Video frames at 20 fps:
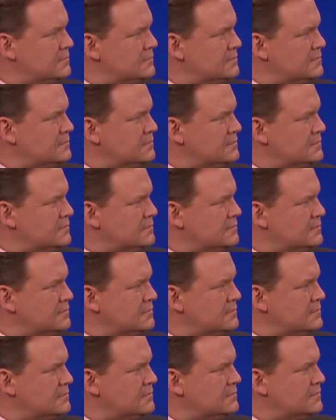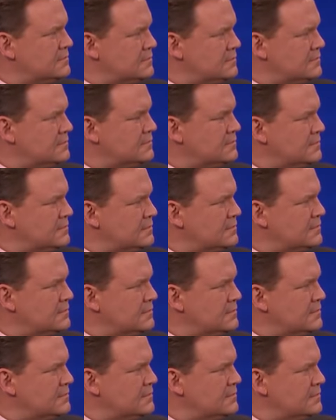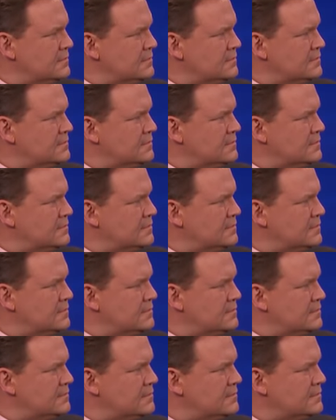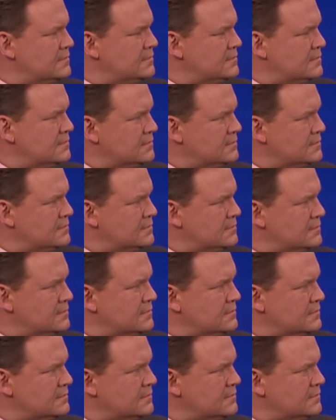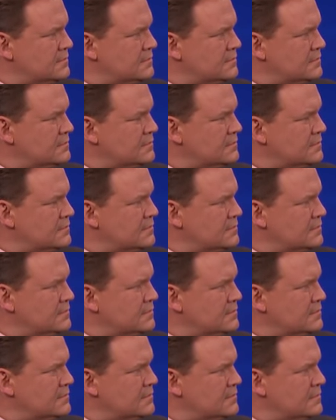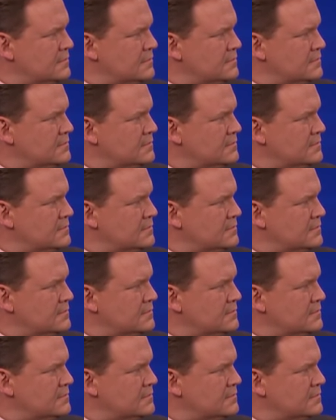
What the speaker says: [no speech]